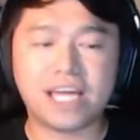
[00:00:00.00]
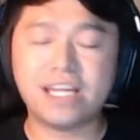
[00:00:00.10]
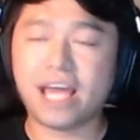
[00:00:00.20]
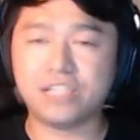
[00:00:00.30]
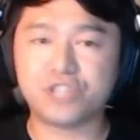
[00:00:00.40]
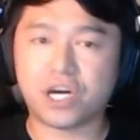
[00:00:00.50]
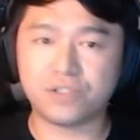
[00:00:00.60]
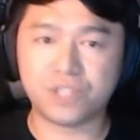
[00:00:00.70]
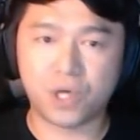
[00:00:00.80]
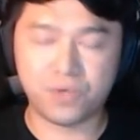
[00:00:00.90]
and
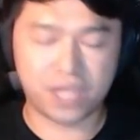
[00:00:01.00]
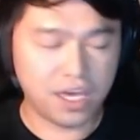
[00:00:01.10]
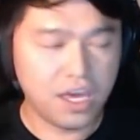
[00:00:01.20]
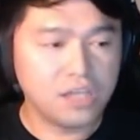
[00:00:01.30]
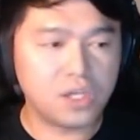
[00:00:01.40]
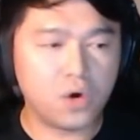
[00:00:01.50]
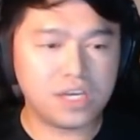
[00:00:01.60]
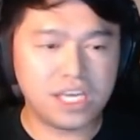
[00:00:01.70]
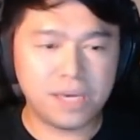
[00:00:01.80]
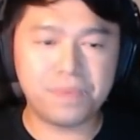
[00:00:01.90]
headshotters only. So
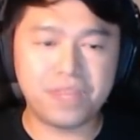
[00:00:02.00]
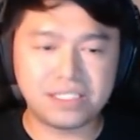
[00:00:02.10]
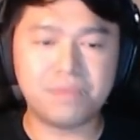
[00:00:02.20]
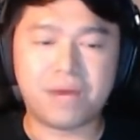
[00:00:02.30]
keep this in